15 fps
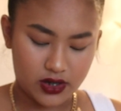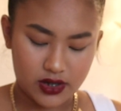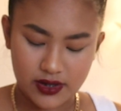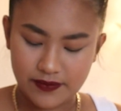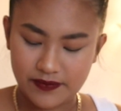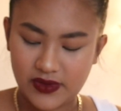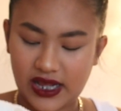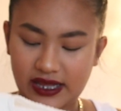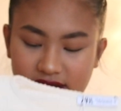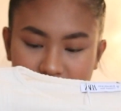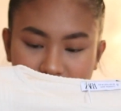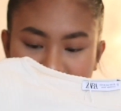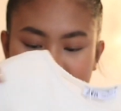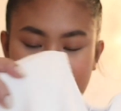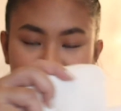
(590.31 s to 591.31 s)
Like
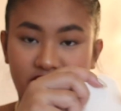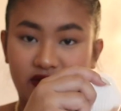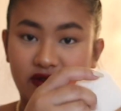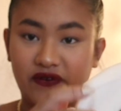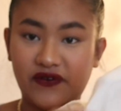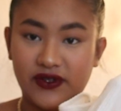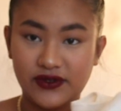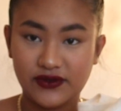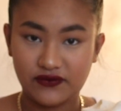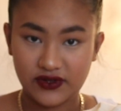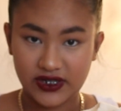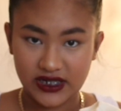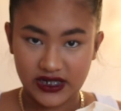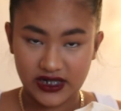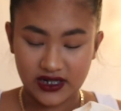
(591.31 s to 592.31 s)
the material feels
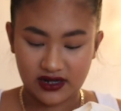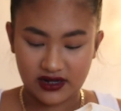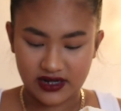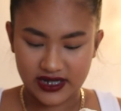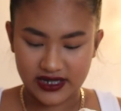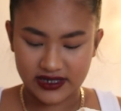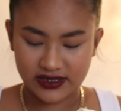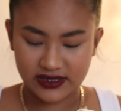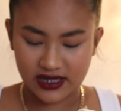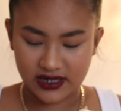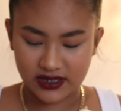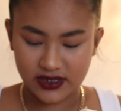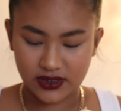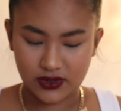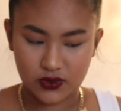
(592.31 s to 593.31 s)
really nice,
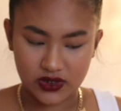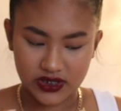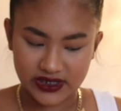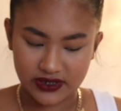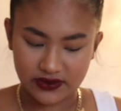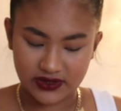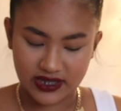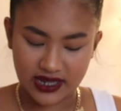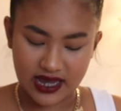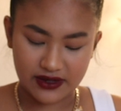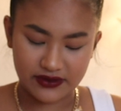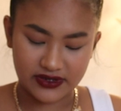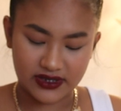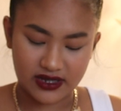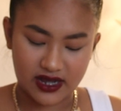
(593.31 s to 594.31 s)
like good quality on the
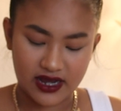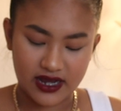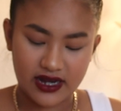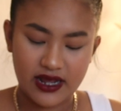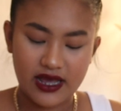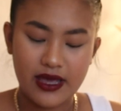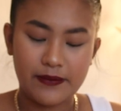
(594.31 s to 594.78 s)
outside,